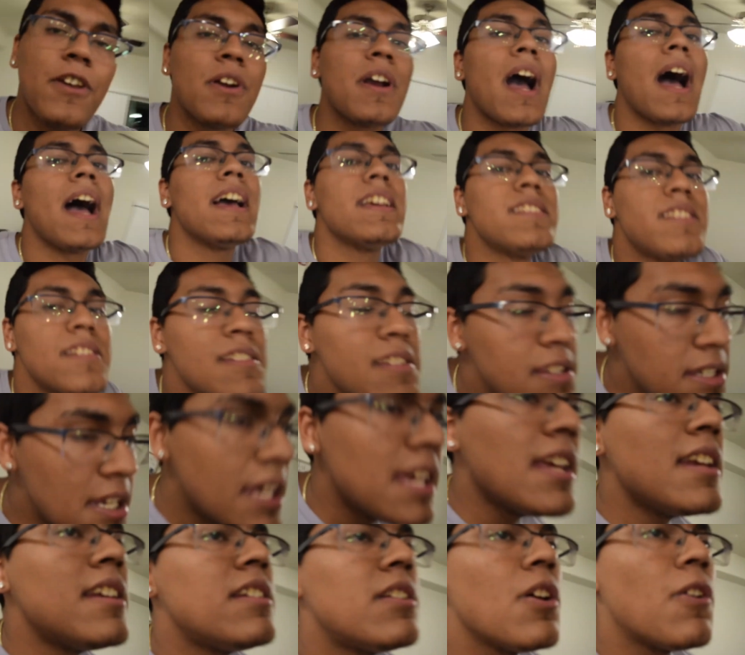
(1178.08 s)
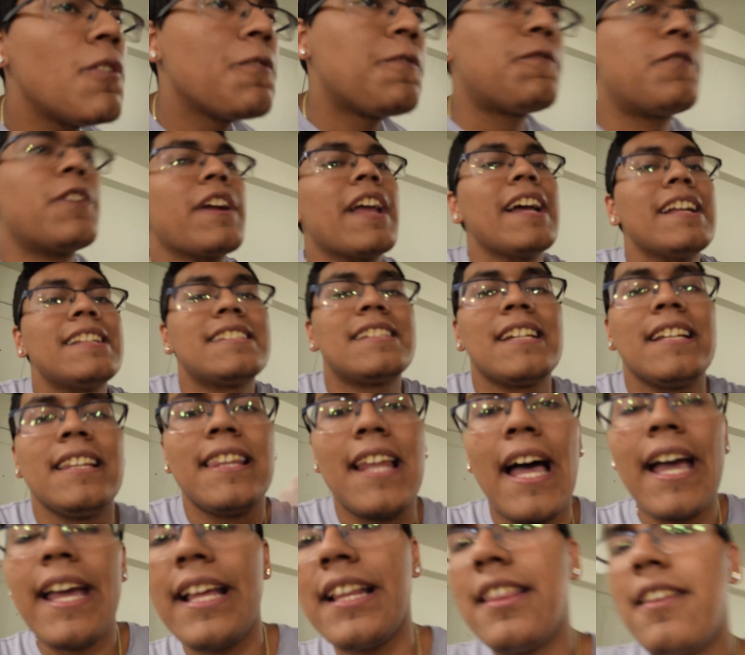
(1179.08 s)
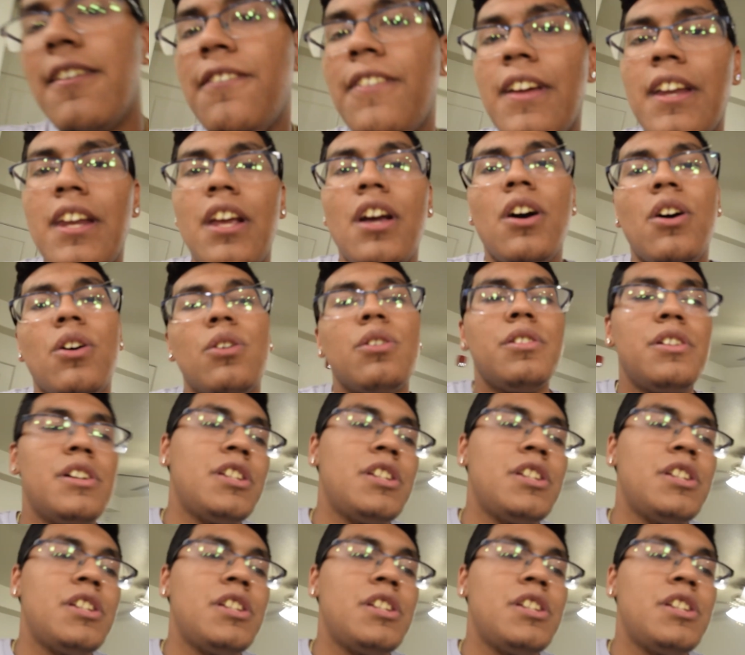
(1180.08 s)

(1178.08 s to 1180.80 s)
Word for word: you guys did, don't forget to like the video,